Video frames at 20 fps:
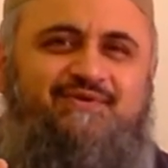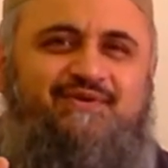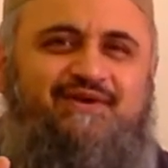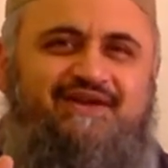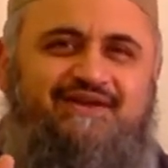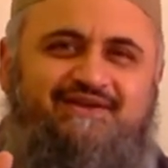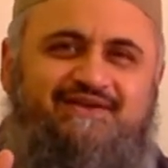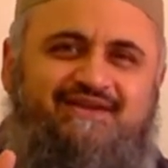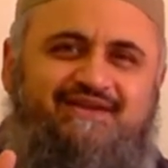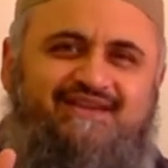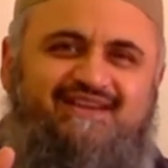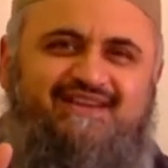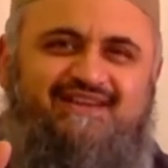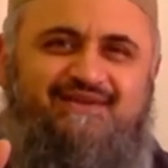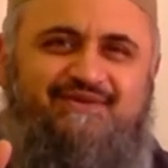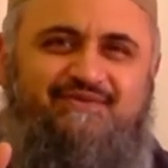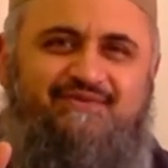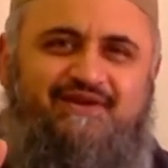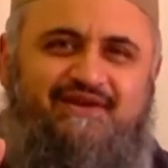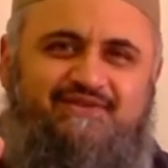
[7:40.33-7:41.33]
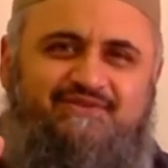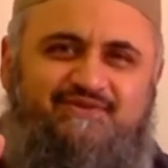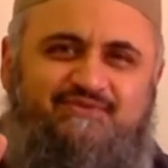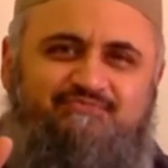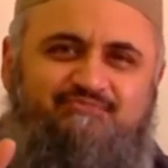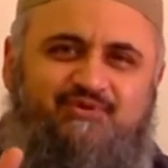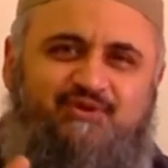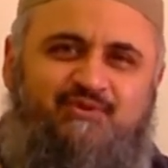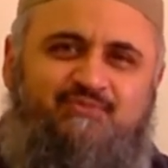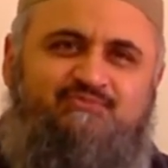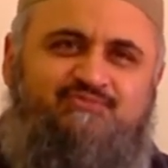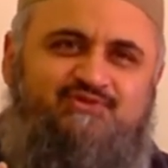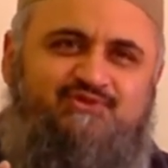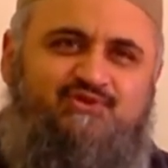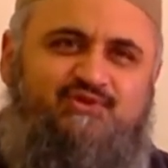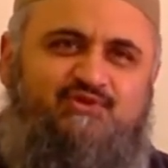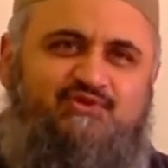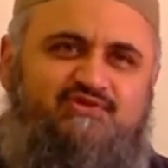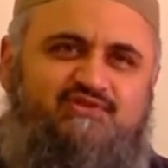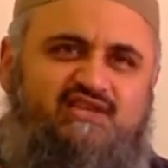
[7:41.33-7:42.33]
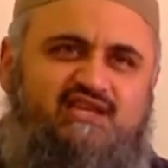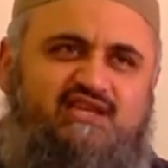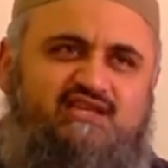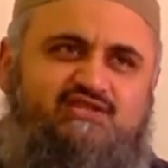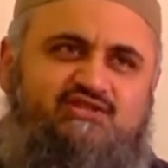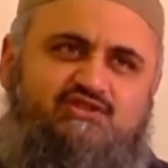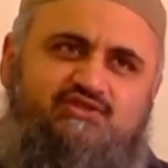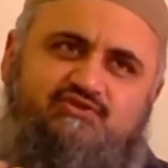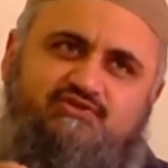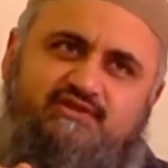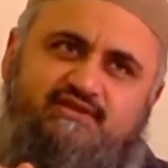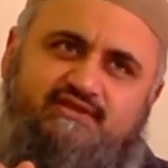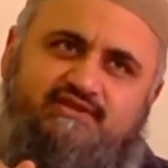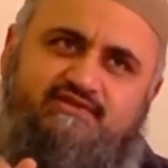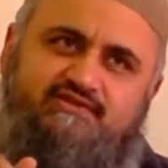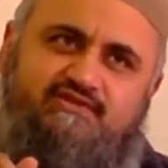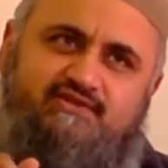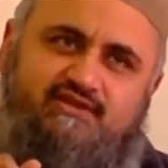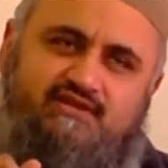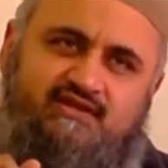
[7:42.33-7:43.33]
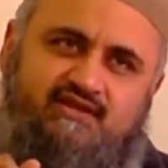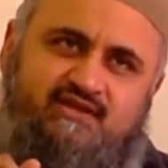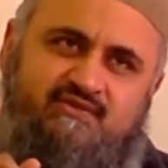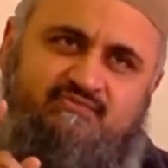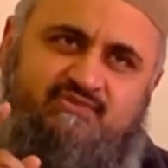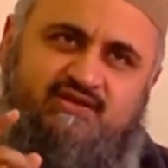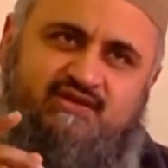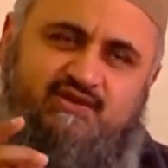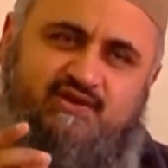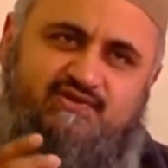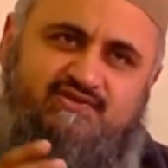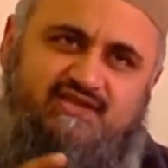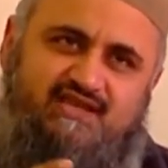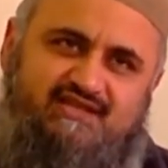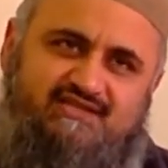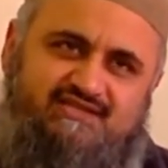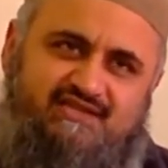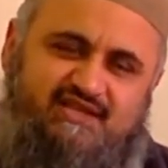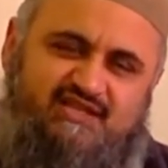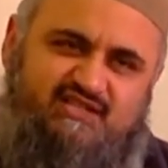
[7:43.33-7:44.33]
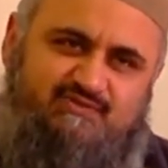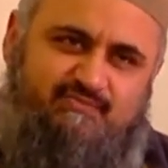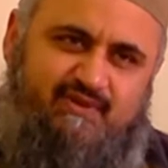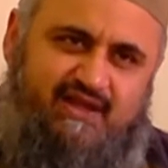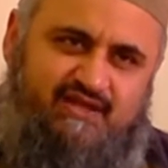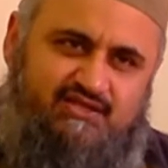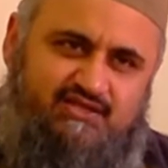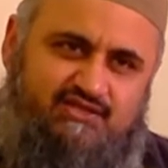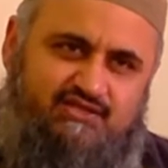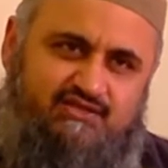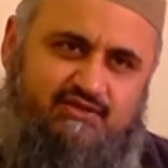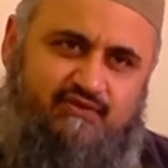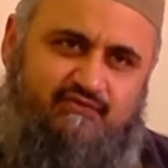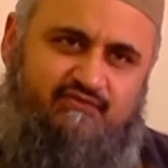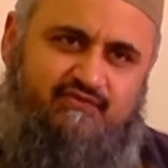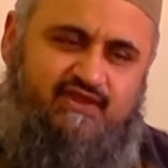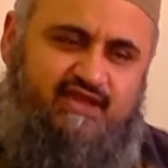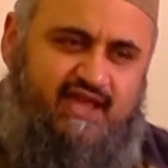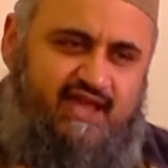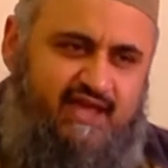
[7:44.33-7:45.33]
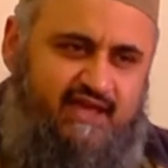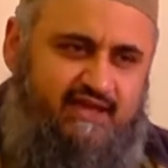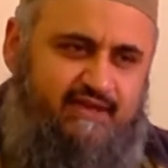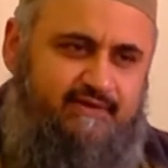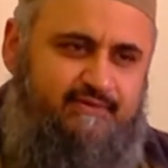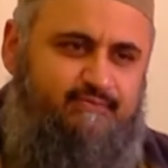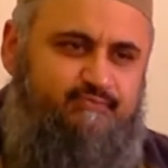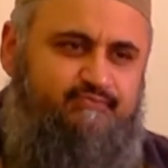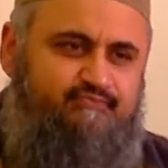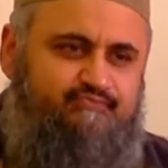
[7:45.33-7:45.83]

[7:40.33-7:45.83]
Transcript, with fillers: Why, why do bombs cause injuries? Because it's the expansion of the air.